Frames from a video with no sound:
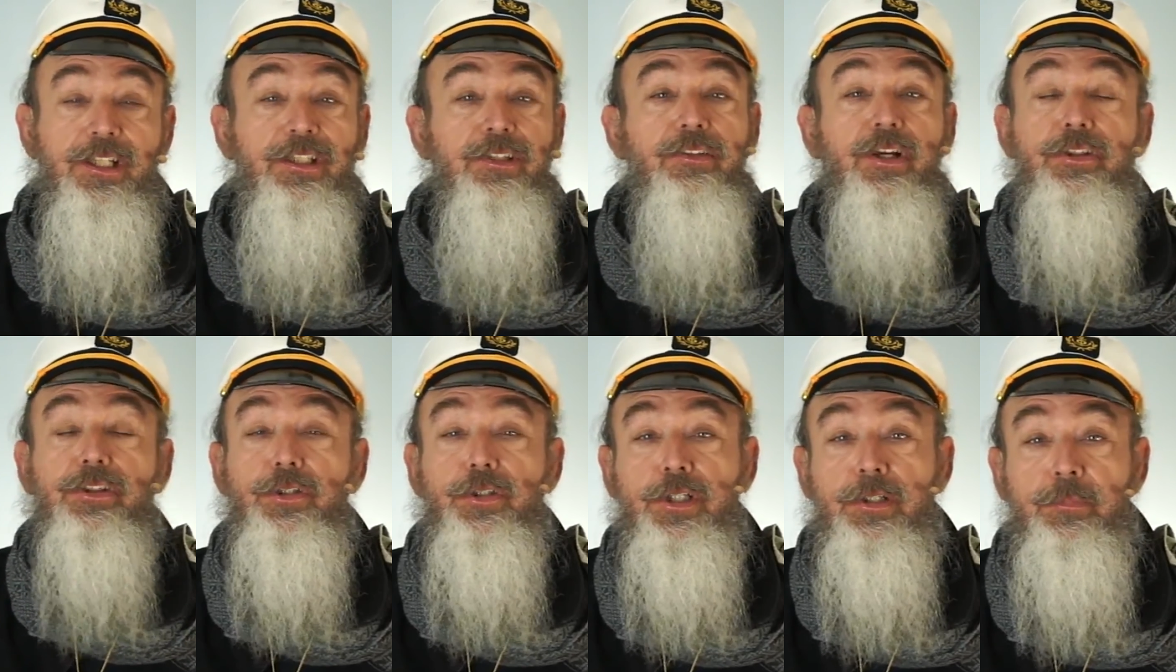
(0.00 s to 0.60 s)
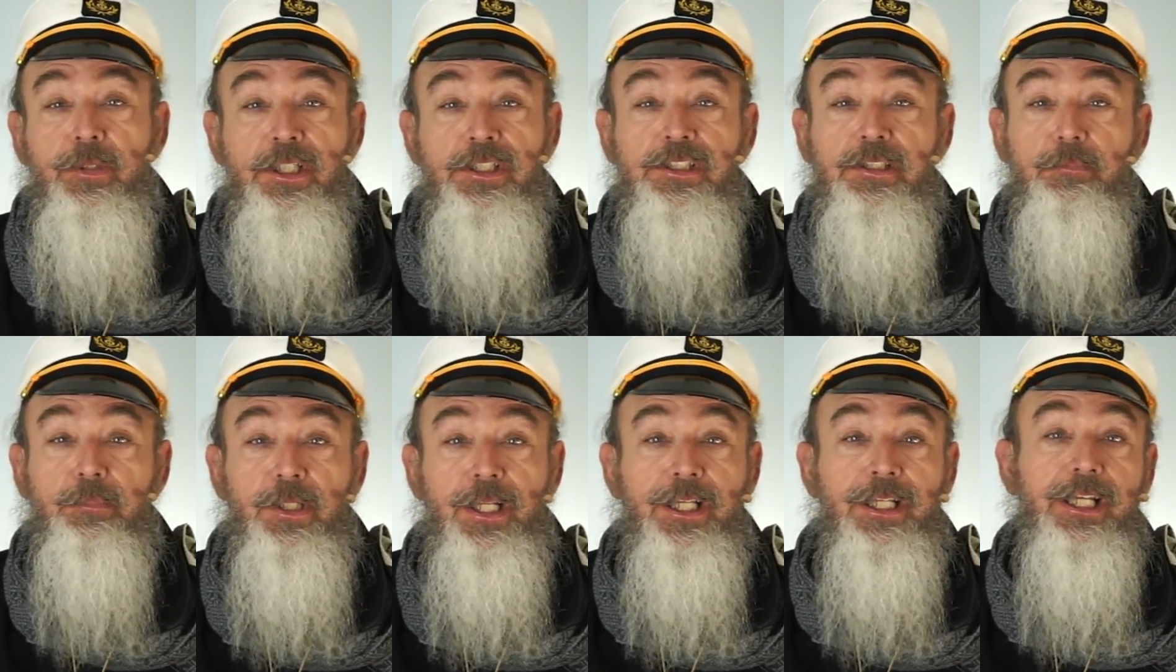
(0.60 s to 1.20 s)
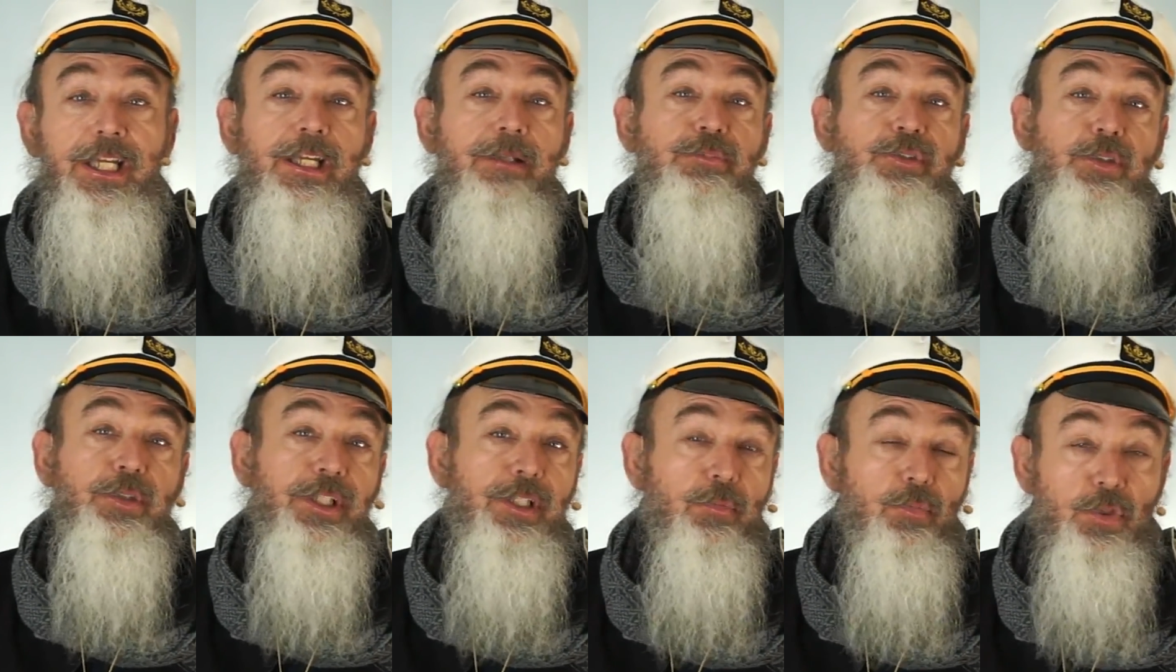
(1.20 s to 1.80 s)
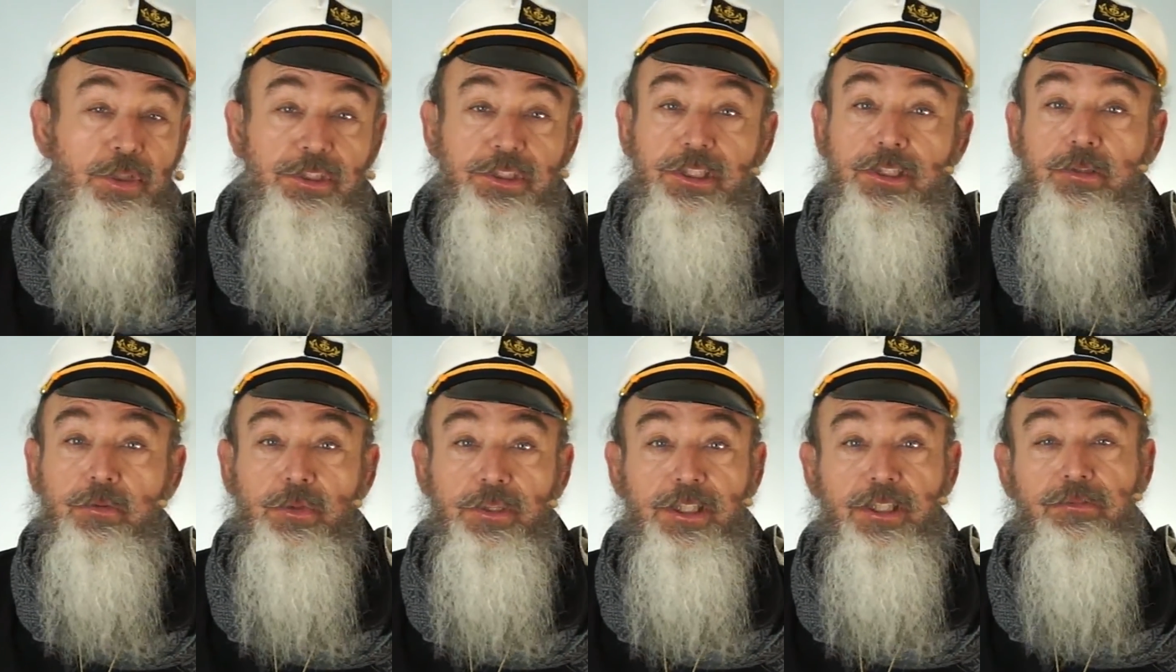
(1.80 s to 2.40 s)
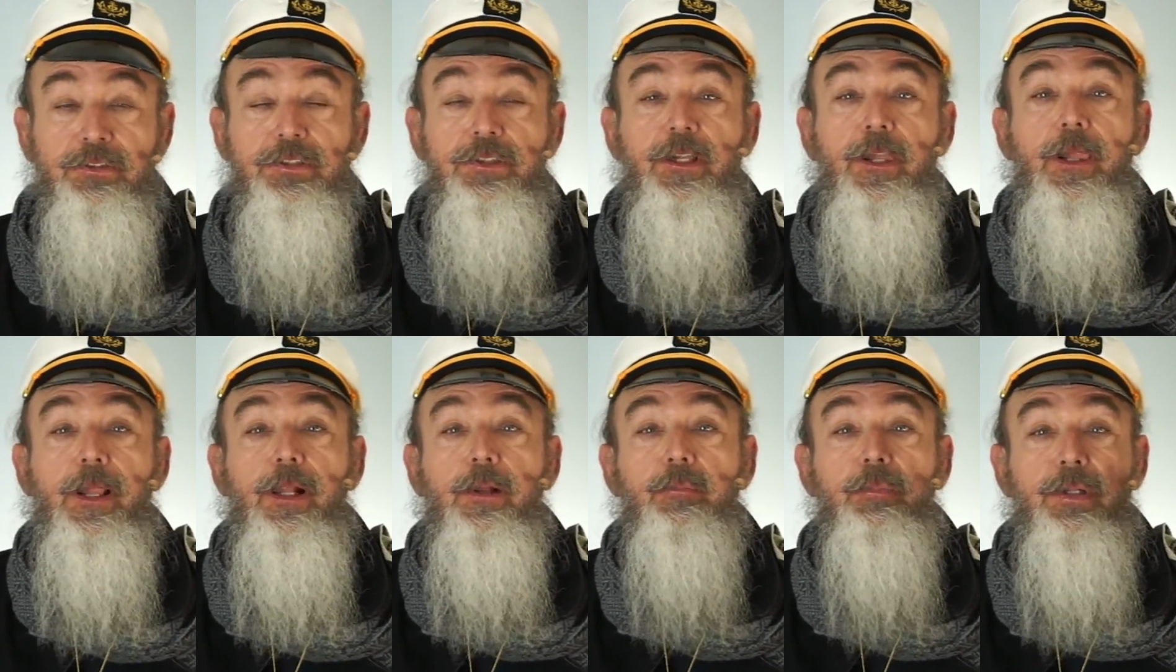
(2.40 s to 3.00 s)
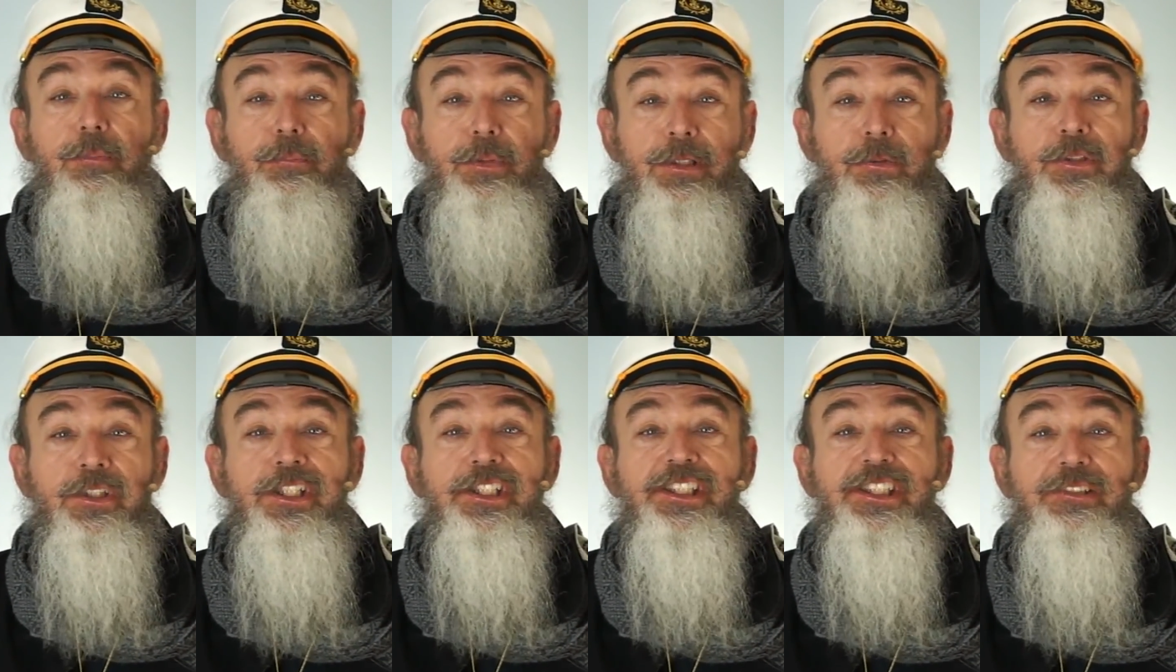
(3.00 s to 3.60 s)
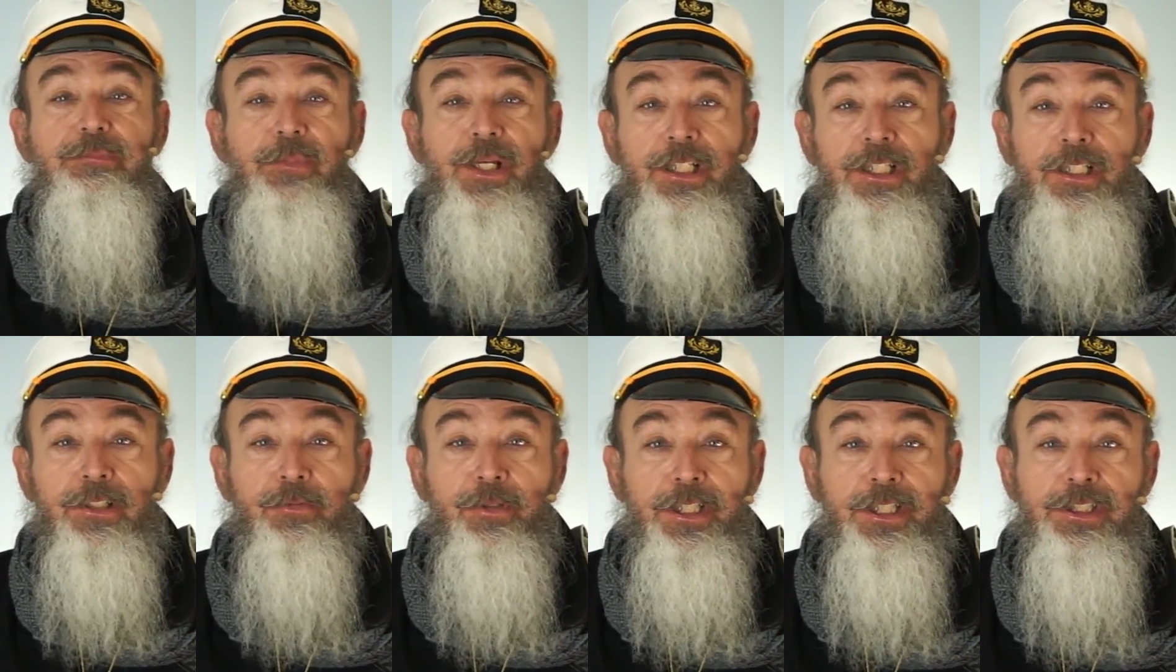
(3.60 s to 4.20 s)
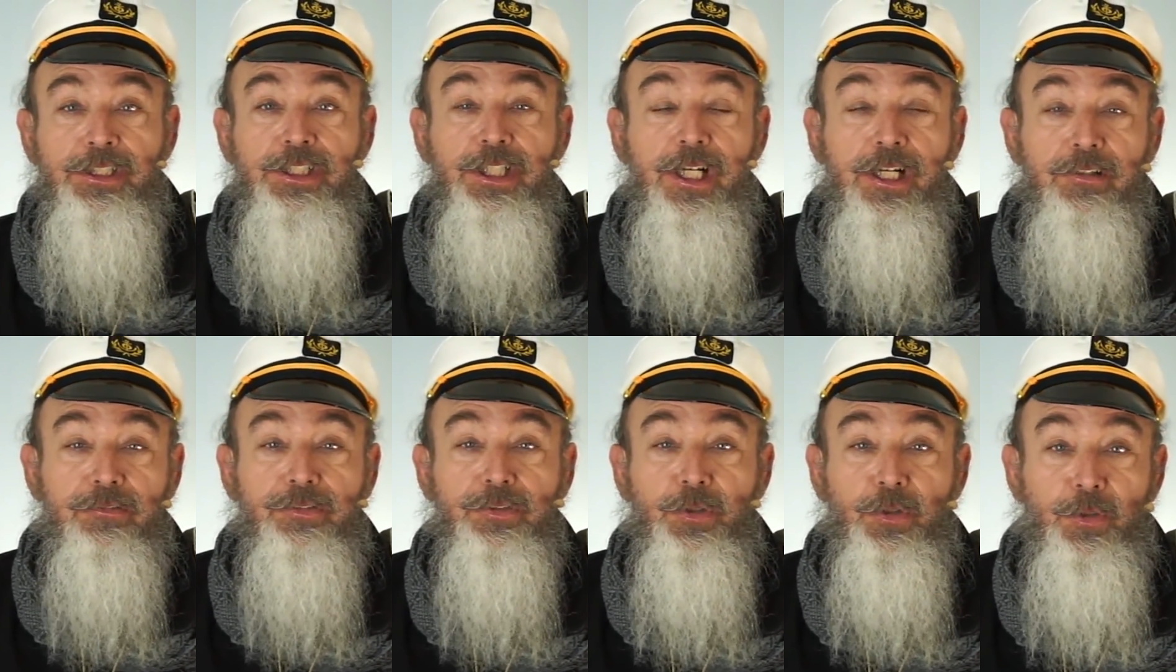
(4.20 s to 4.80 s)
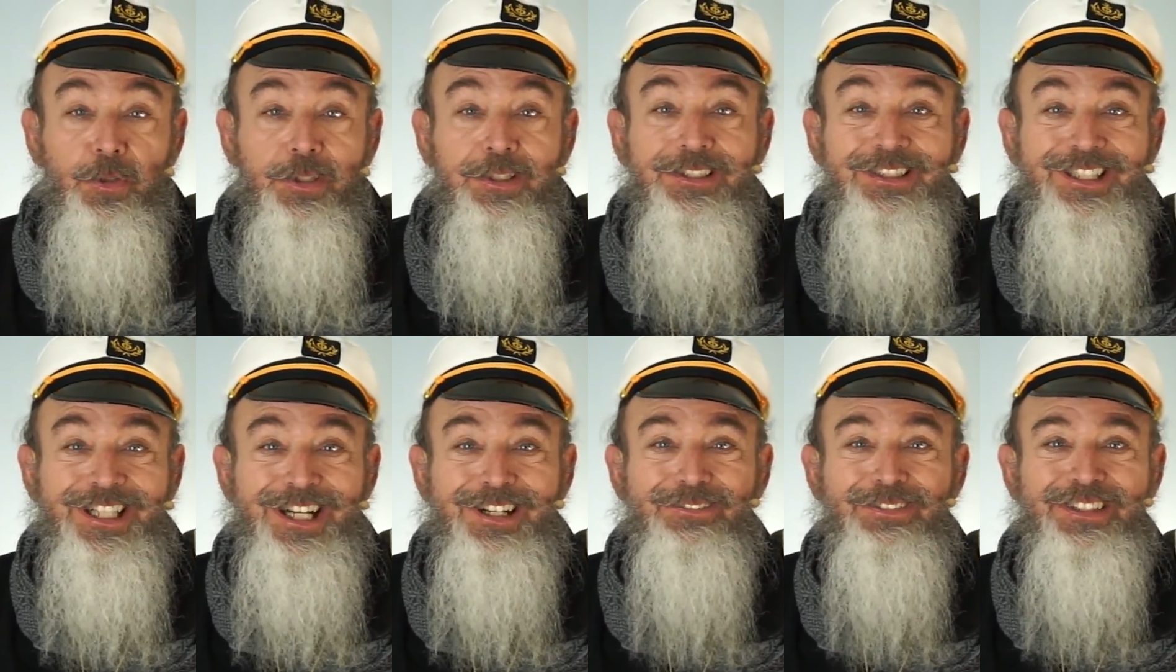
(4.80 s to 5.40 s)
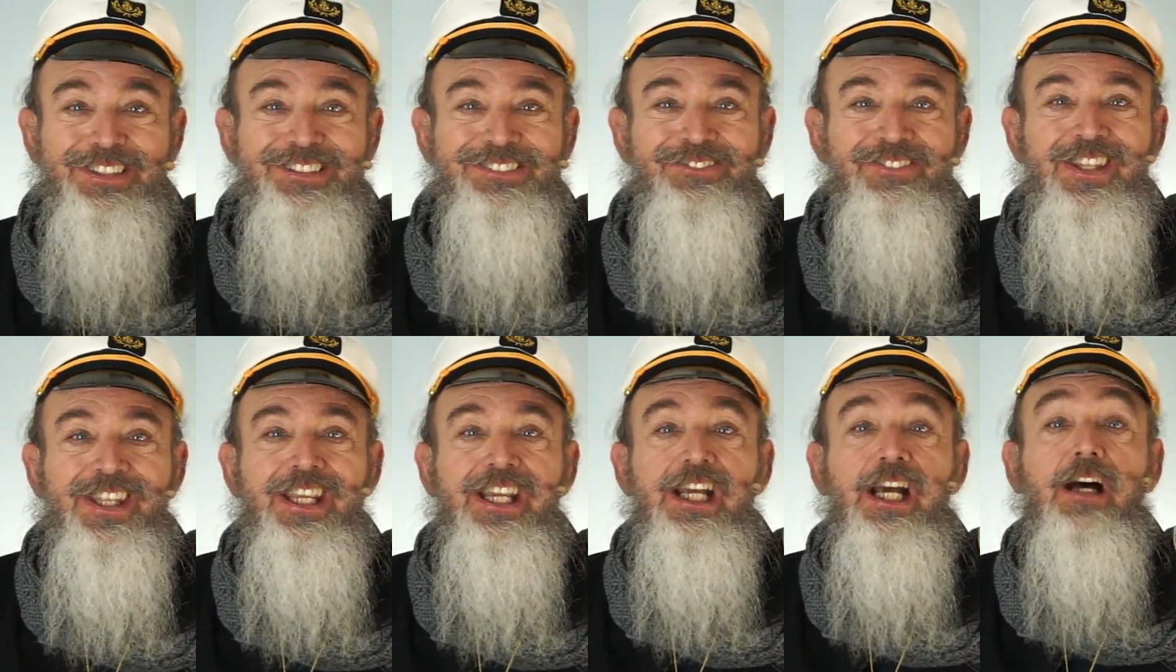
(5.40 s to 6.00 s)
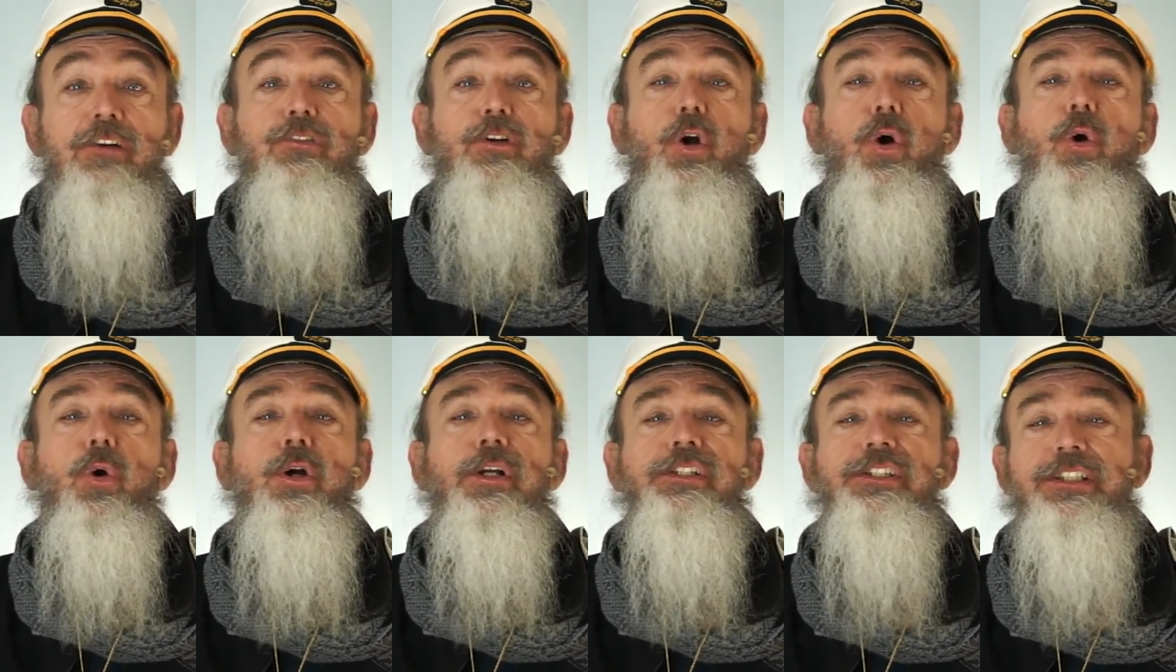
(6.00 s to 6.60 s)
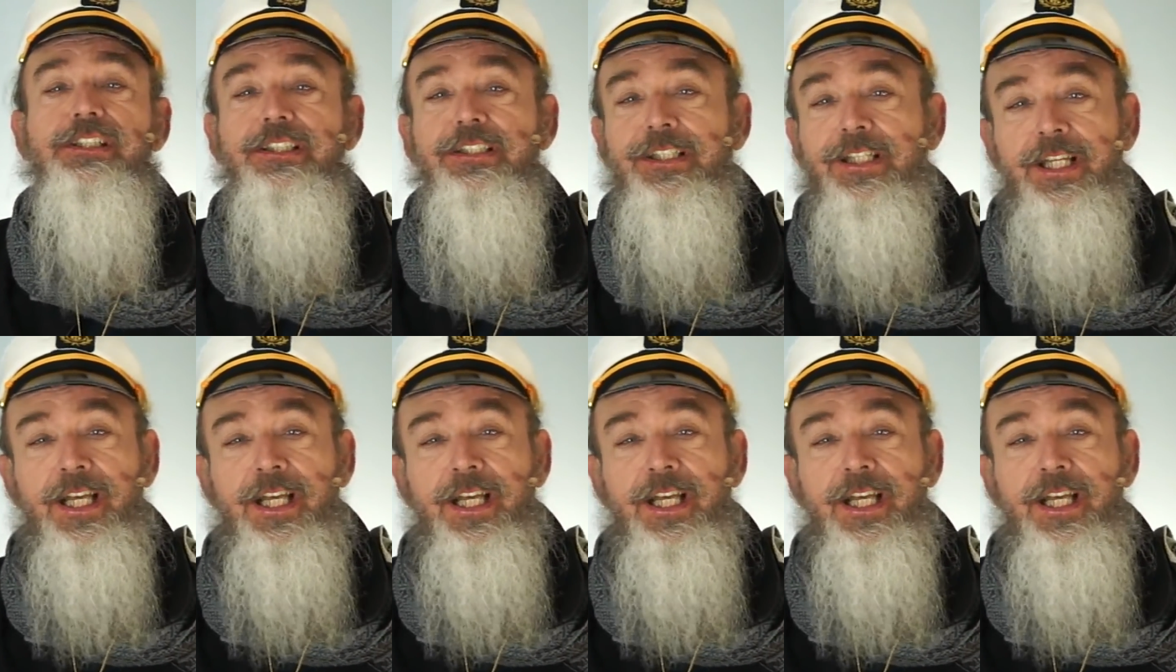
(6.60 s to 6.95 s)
You've got 30 minutes to play games or get work done or whatever, but be within smelling range of your oven. Of course,